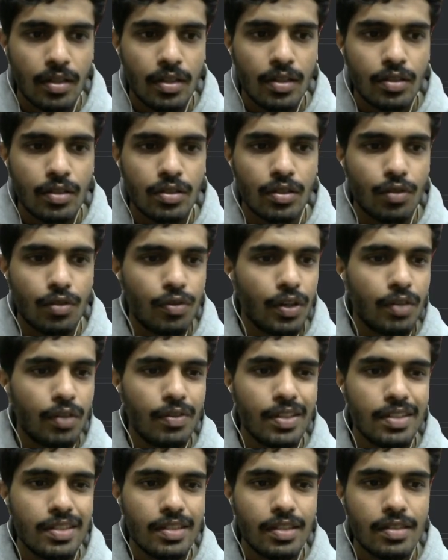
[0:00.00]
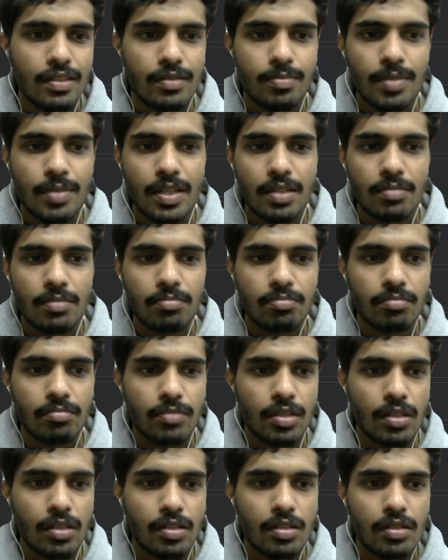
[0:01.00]
So the frequency is
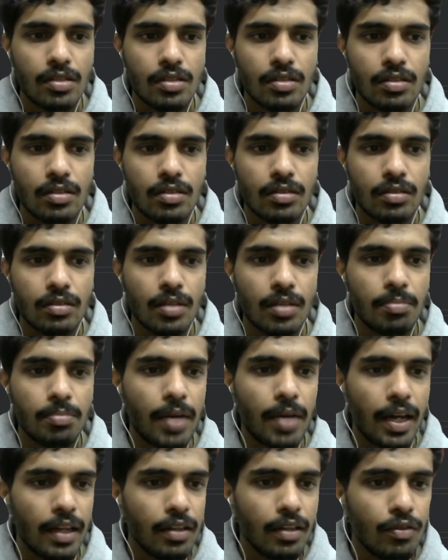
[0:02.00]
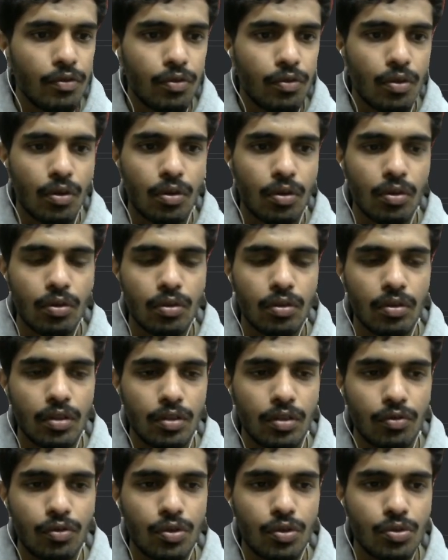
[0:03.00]
being done in the NumPy for
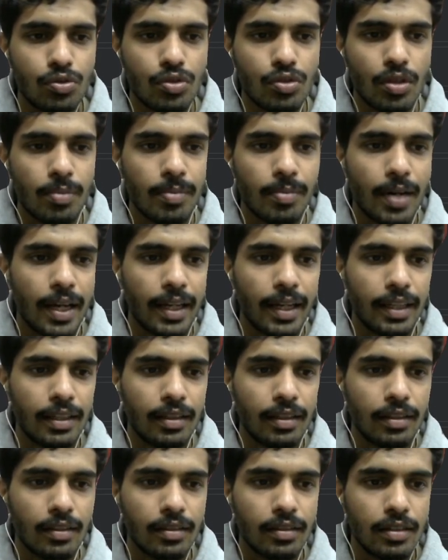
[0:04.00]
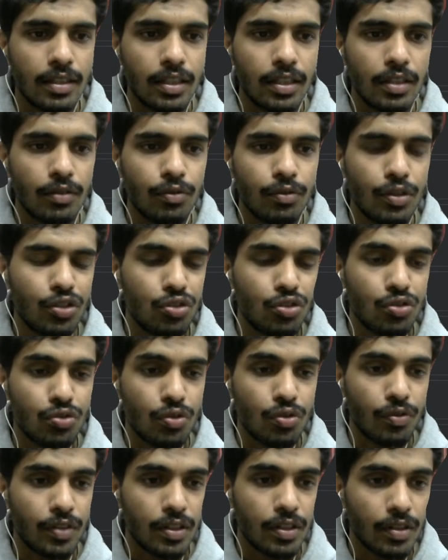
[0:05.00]
in future applying the functions
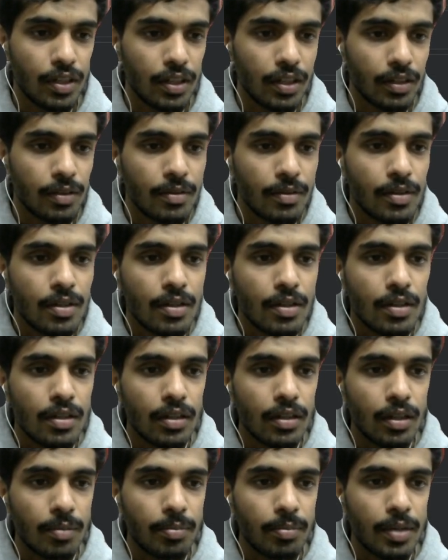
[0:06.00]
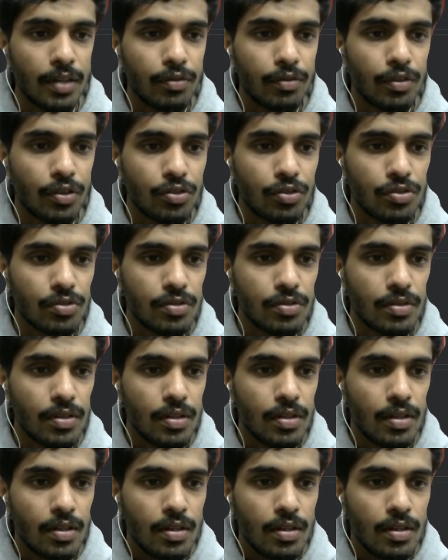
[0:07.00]
of it, right? NumPy functions.